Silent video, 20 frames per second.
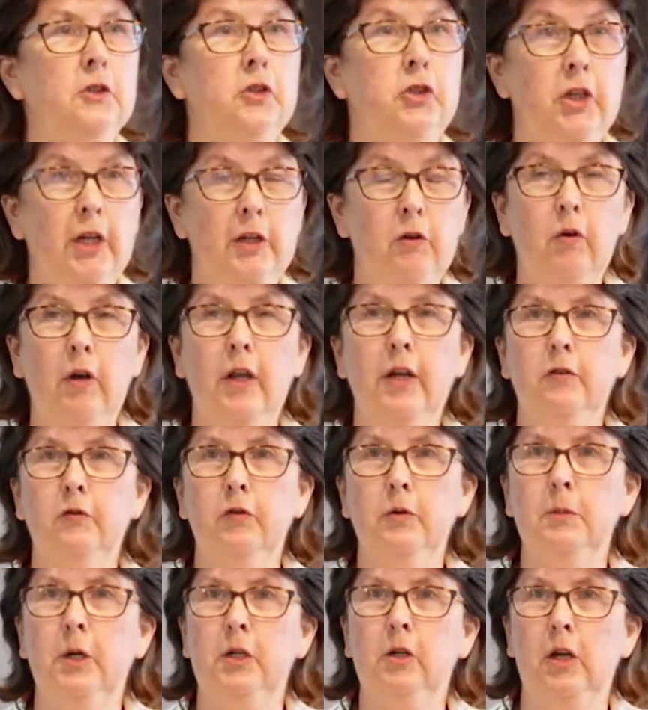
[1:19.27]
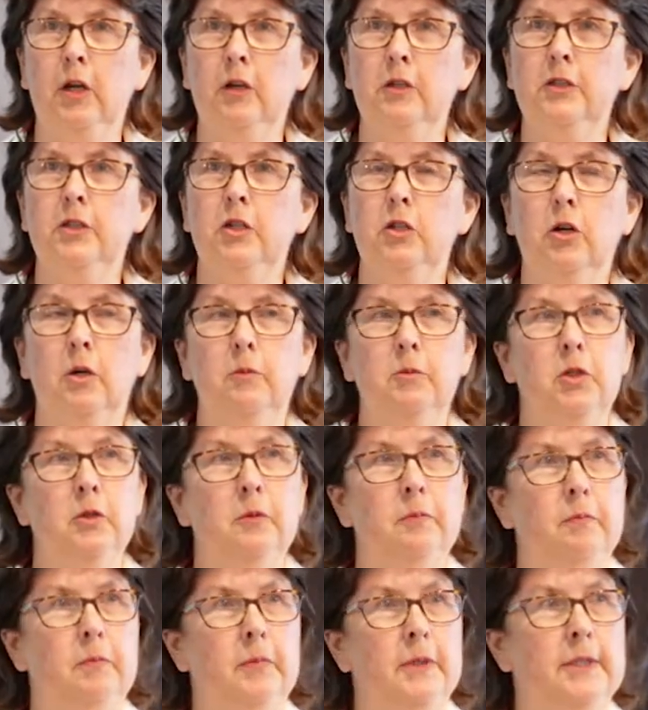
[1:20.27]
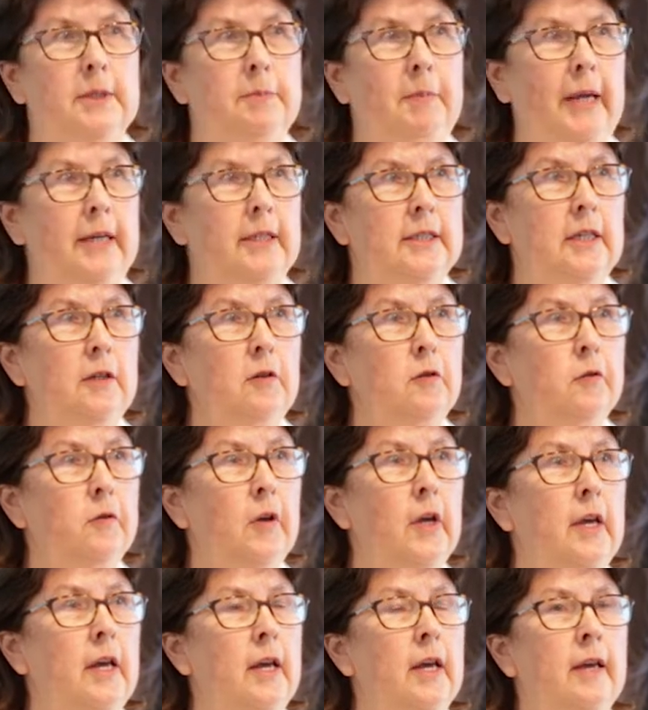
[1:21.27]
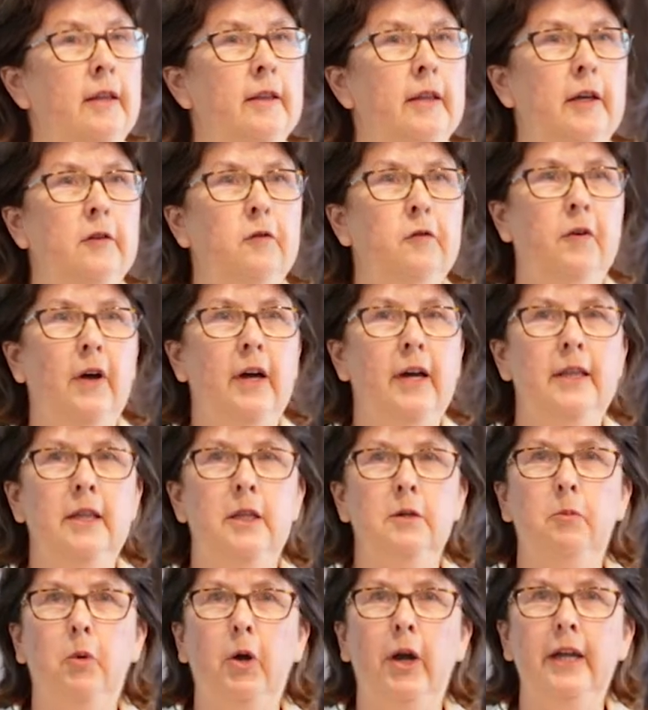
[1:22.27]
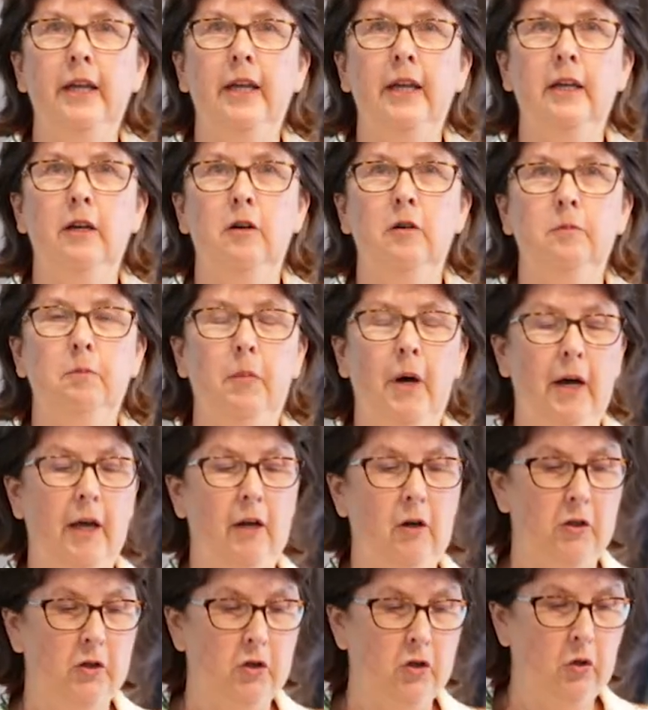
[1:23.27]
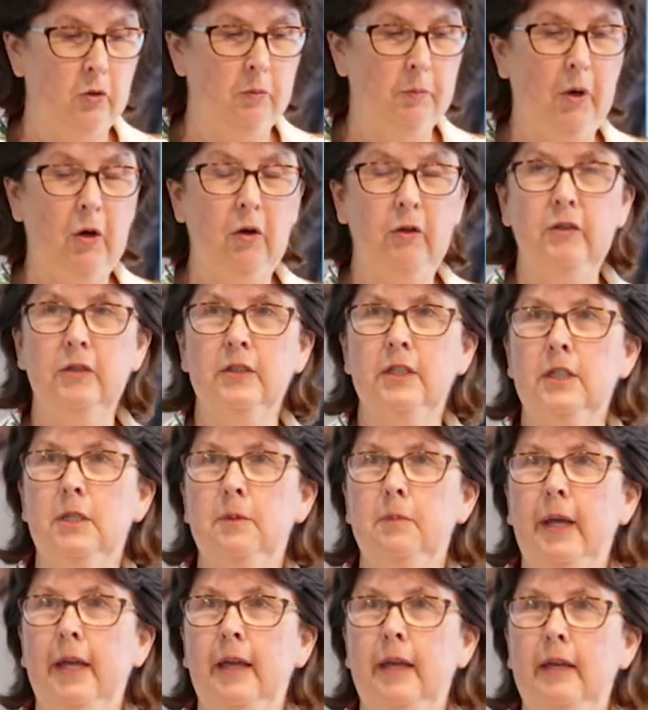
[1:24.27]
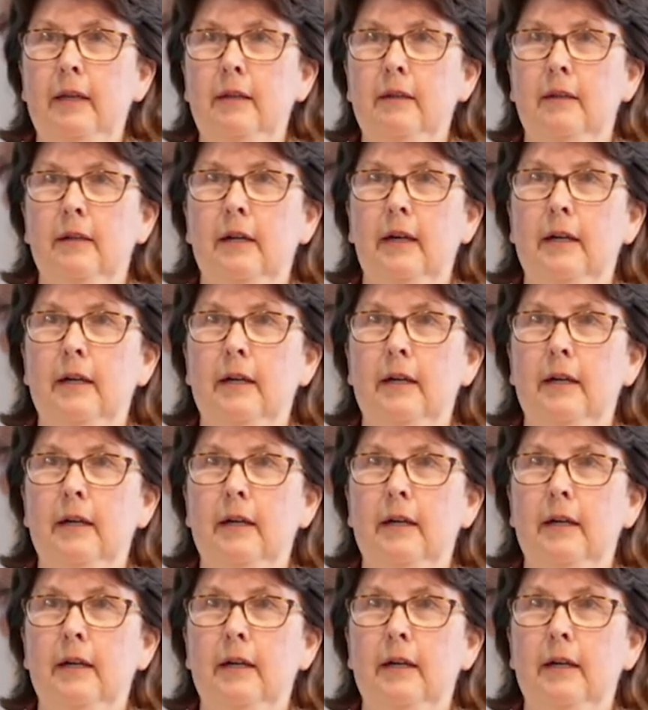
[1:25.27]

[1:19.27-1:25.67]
Generally, from a closed adoption perspective, they find the breaking of biological bonds to be